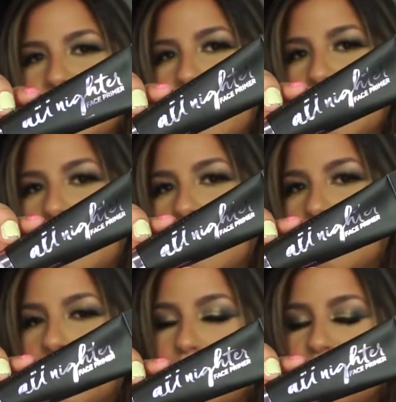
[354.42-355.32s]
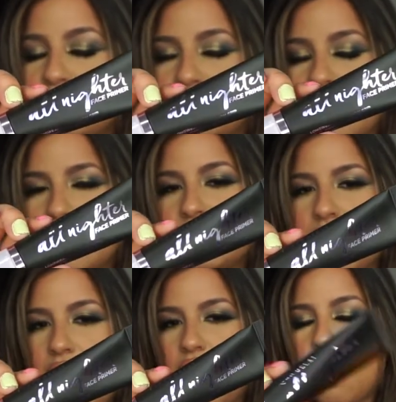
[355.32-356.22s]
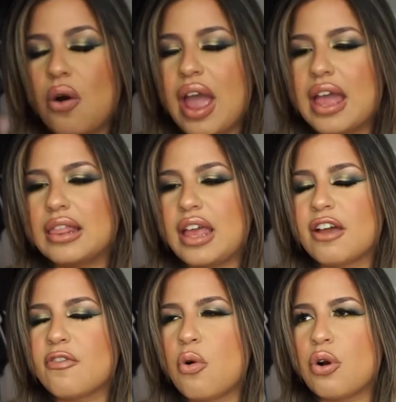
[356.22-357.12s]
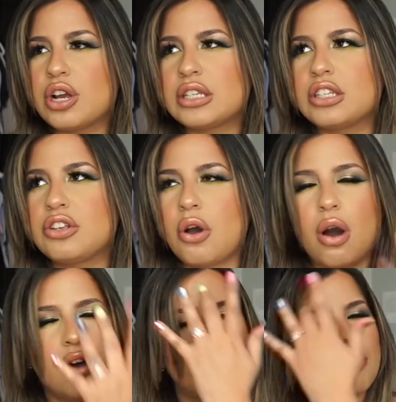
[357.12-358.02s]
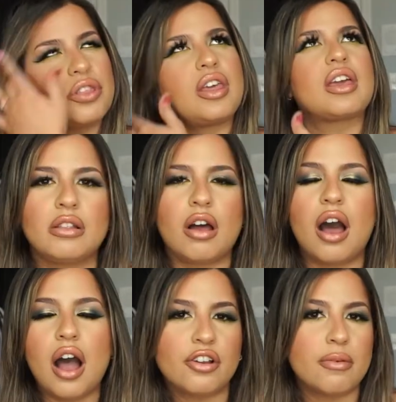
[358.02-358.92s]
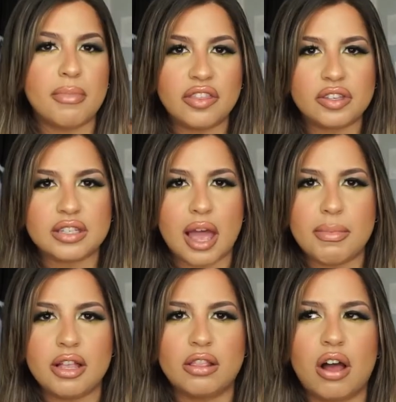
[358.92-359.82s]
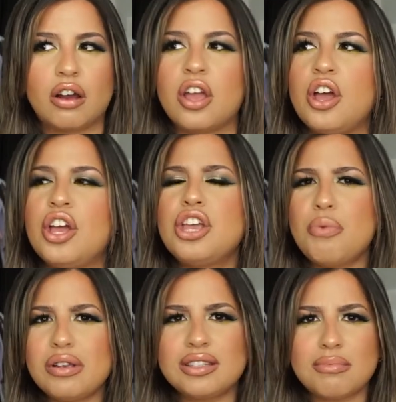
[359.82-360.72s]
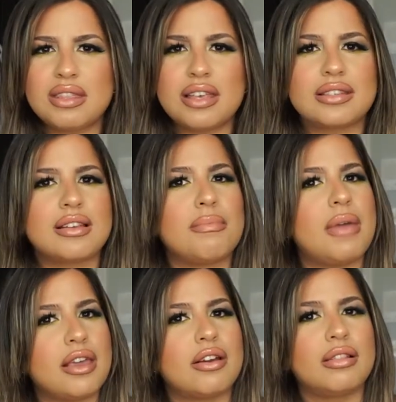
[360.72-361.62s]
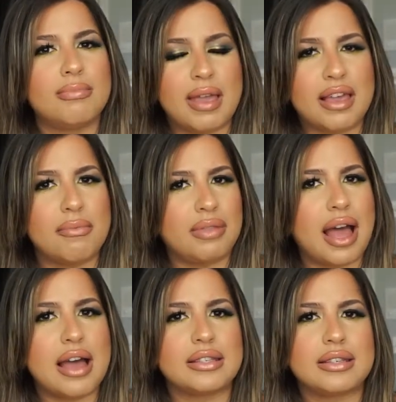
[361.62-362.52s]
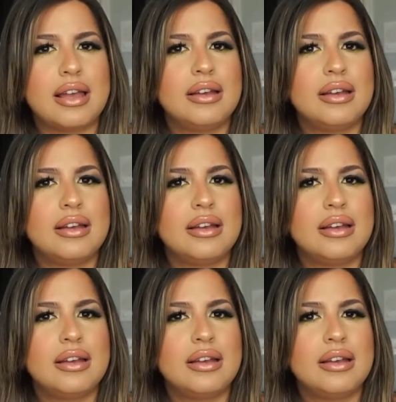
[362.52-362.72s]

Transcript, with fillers: like, oh, let me try this out. And like, of course, you know, with like hotter months coming along, you want something that's going to make your makeup last